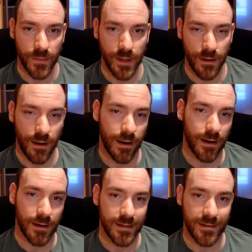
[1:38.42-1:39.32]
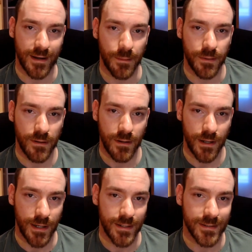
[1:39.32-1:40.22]
An archetype
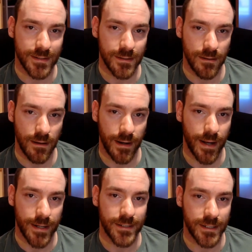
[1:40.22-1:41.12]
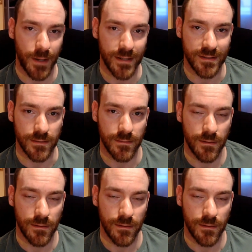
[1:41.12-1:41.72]
is an energy pattern.